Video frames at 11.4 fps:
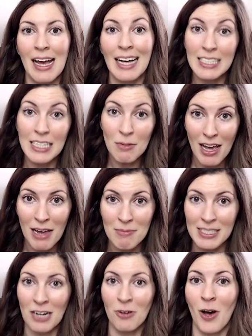And
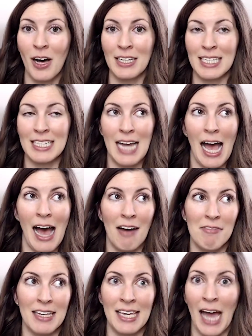sometimes that'll cause us to
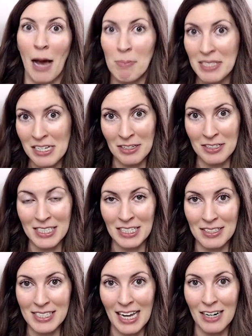have gaps in our
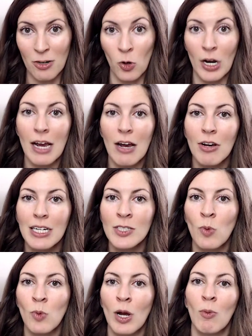skill set or areas
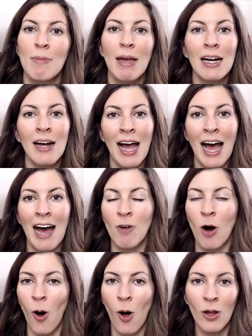where we may not have
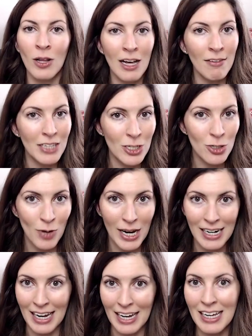all of the
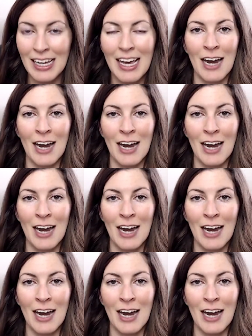training